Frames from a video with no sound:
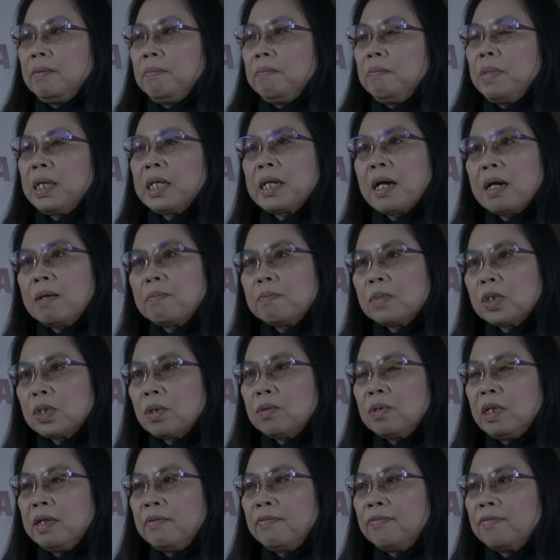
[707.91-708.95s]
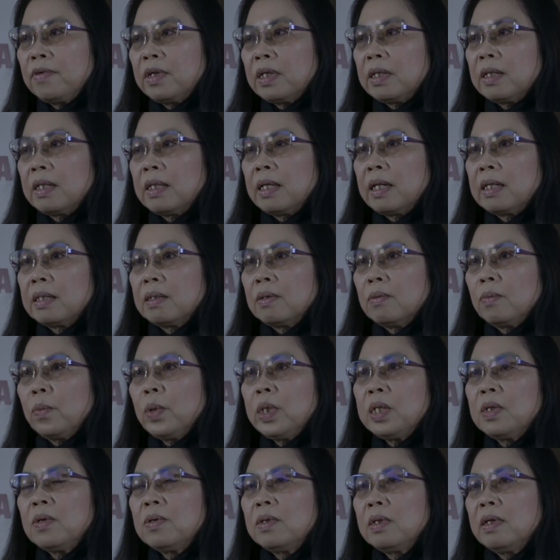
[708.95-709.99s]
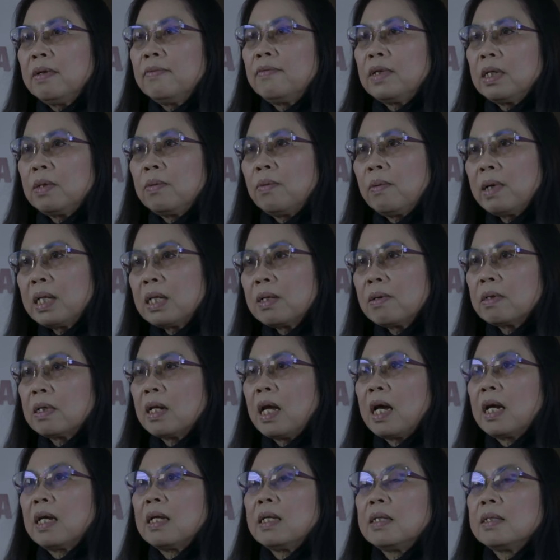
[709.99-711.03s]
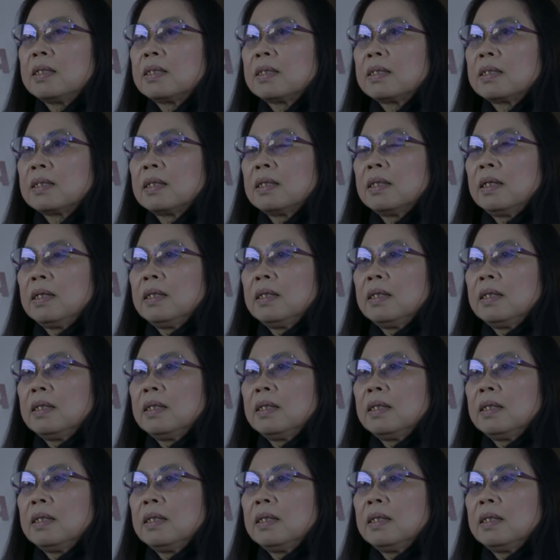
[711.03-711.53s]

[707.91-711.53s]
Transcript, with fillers: becomes so different that we don't even recognize